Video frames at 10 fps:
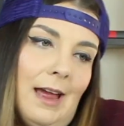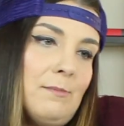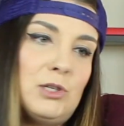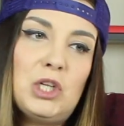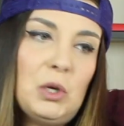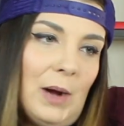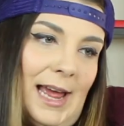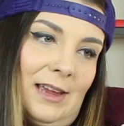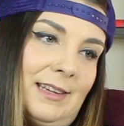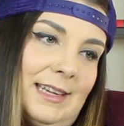I'm so
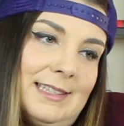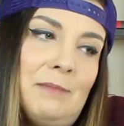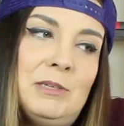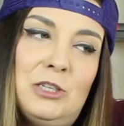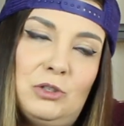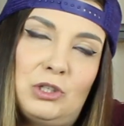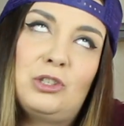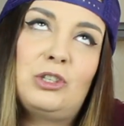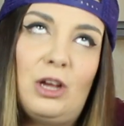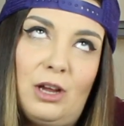high on this. I'm still
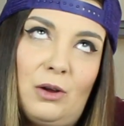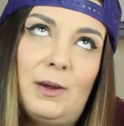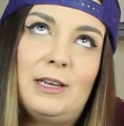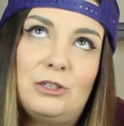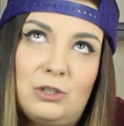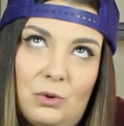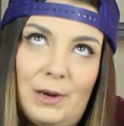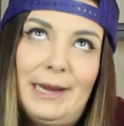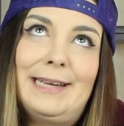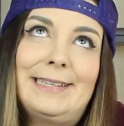so
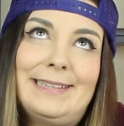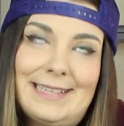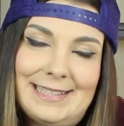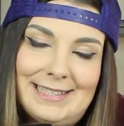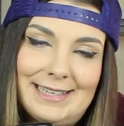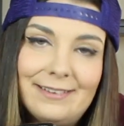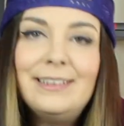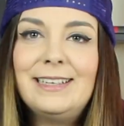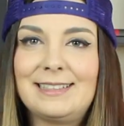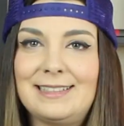enjoying this
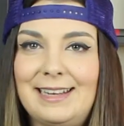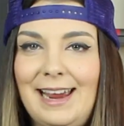series.